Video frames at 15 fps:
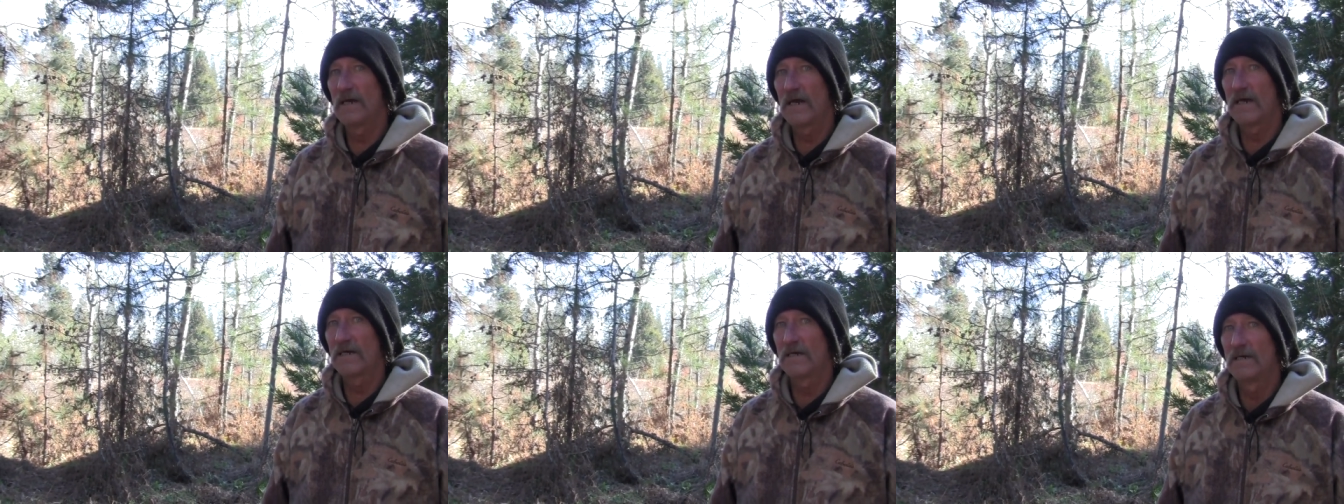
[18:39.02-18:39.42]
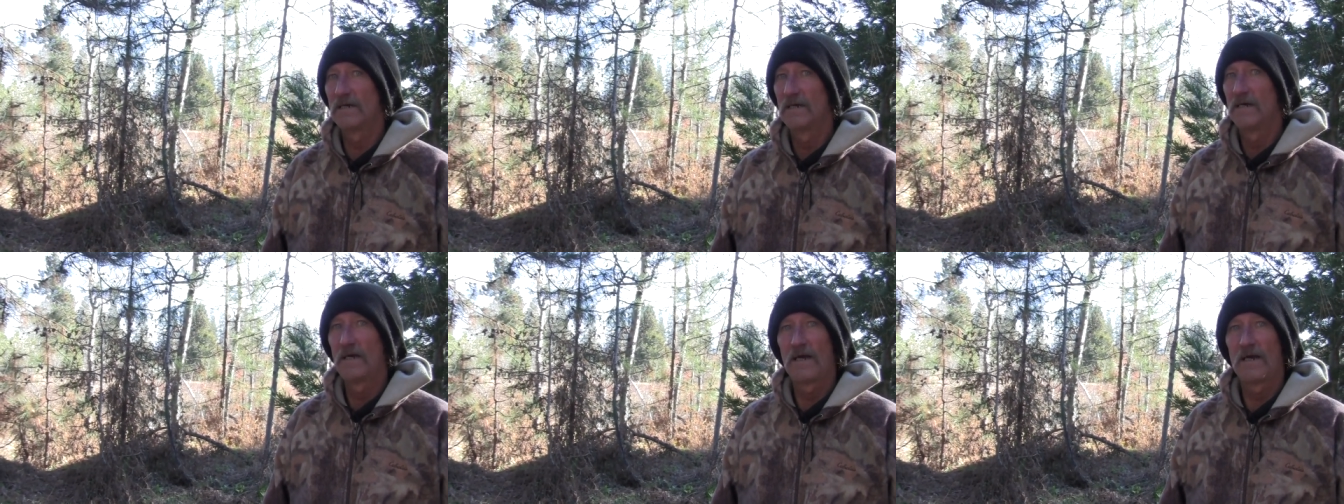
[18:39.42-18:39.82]
at it,
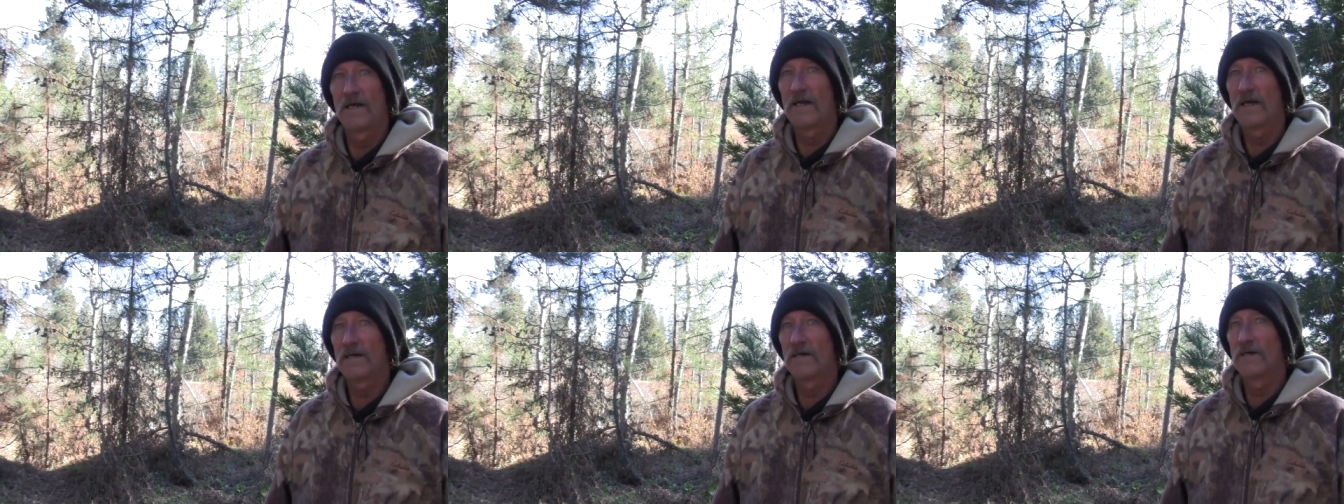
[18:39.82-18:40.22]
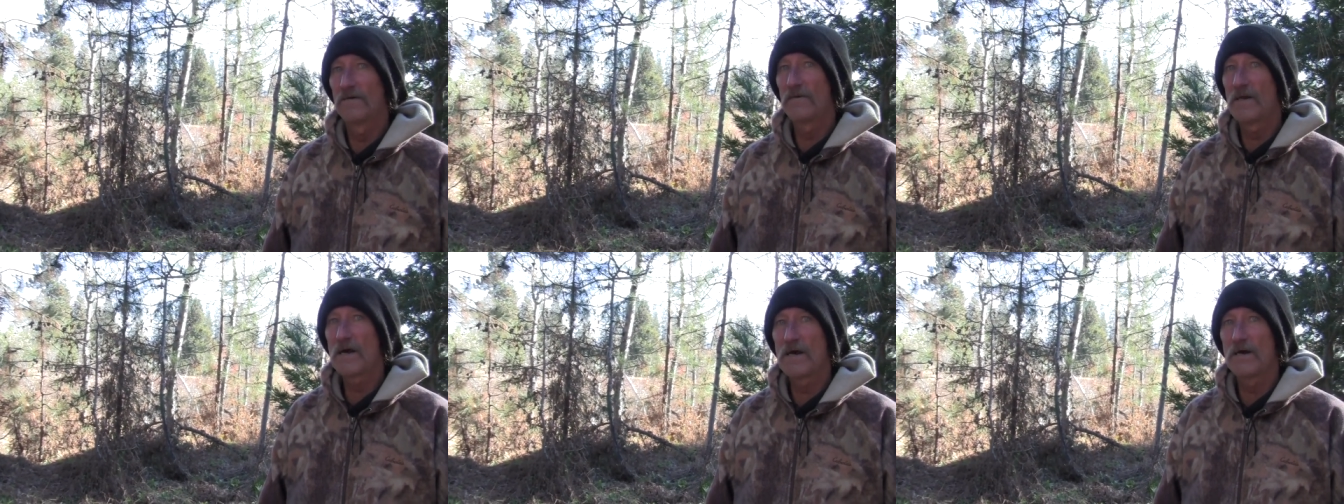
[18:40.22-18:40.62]
and I go,
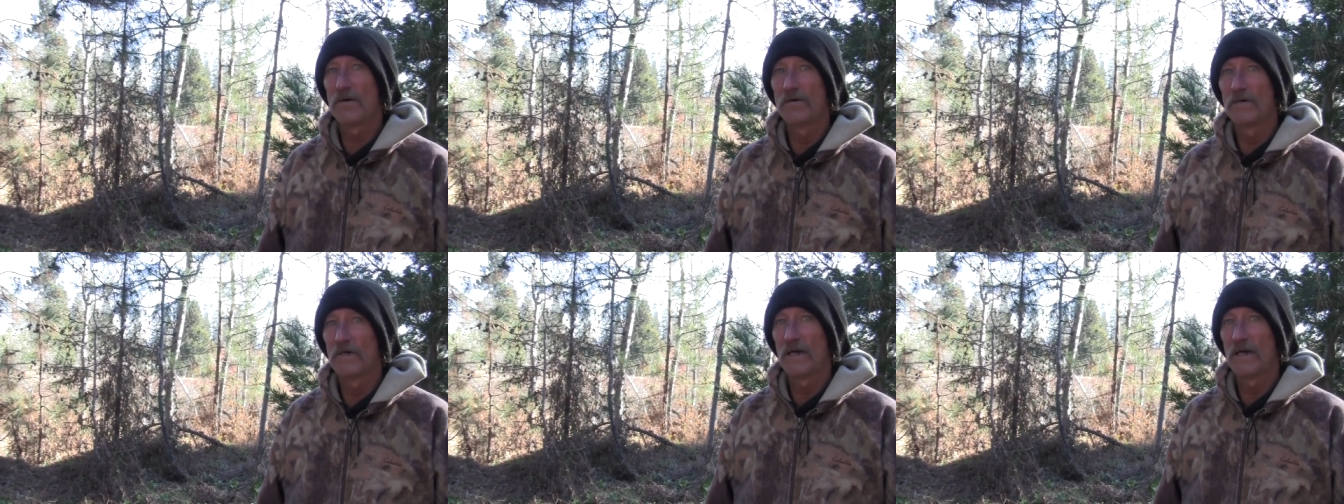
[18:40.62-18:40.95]
no.